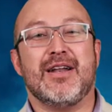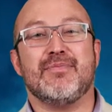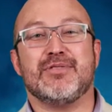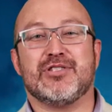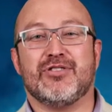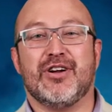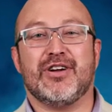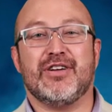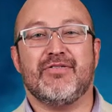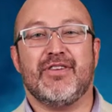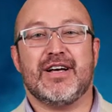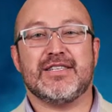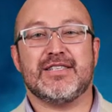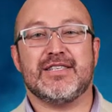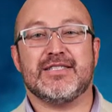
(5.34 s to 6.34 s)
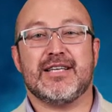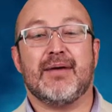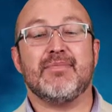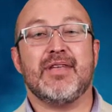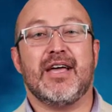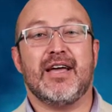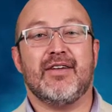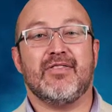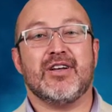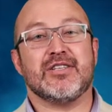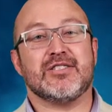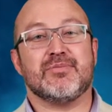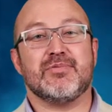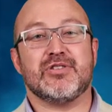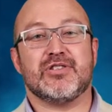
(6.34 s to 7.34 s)
name is Gregory Vasquez. I'm the head of
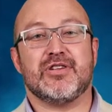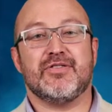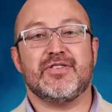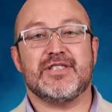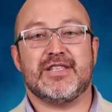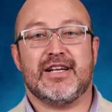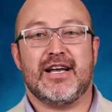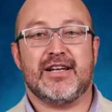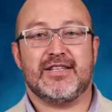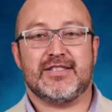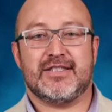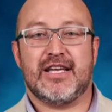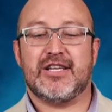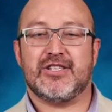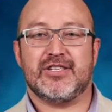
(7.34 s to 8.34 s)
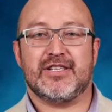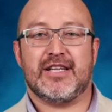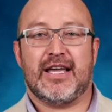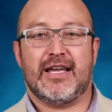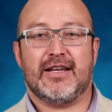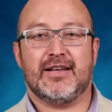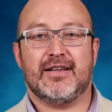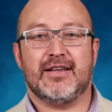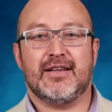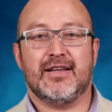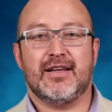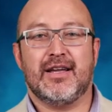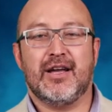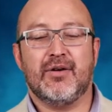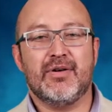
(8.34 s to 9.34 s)
customer service at AnastasiaDate.
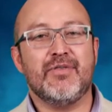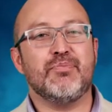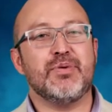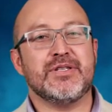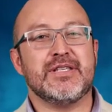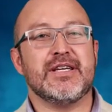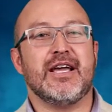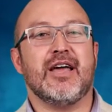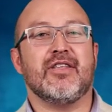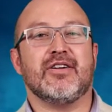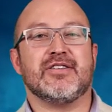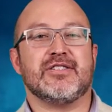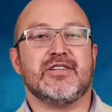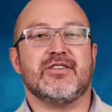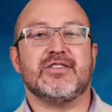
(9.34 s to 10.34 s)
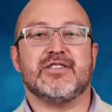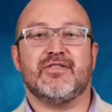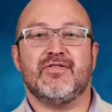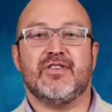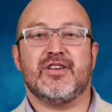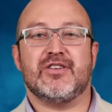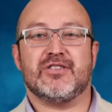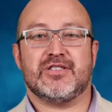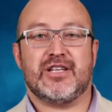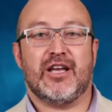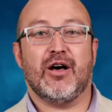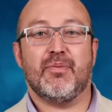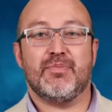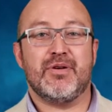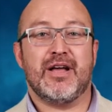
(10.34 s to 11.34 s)
We've put together a series of videos to
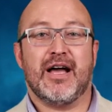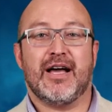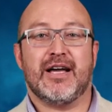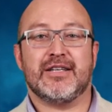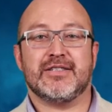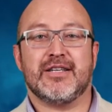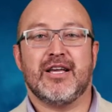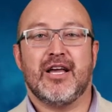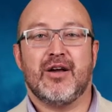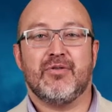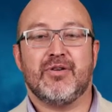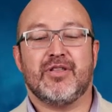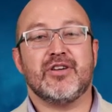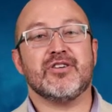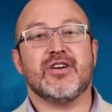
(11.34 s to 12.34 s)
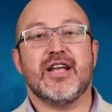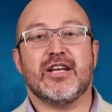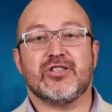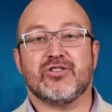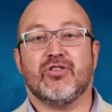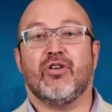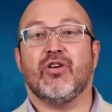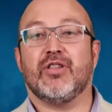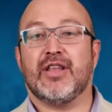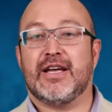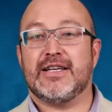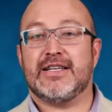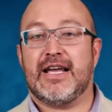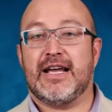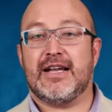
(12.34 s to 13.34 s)
help you guys with international
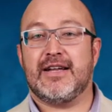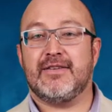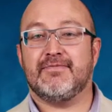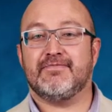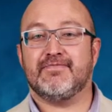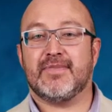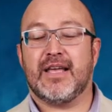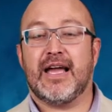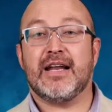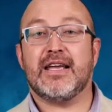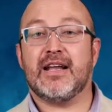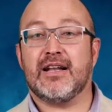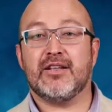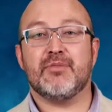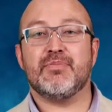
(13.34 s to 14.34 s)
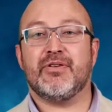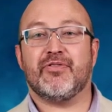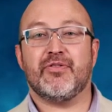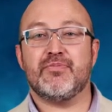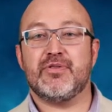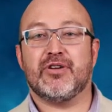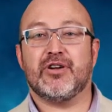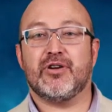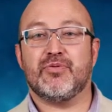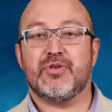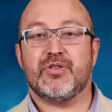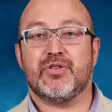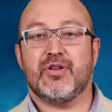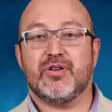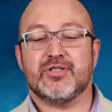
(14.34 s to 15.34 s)
online dating and get a little bit familiar
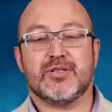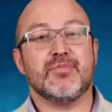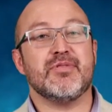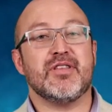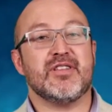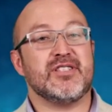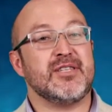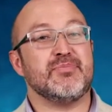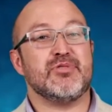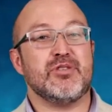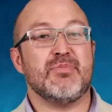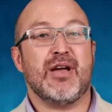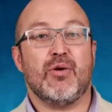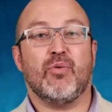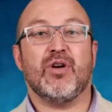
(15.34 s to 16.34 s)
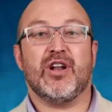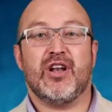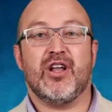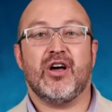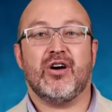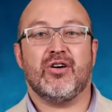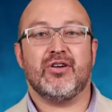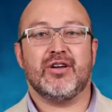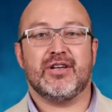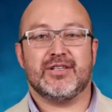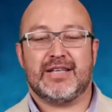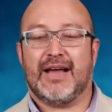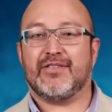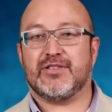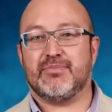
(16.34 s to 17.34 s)
with some of the tips you might want to know
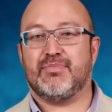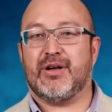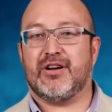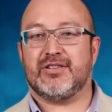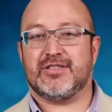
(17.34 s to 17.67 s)
to have some better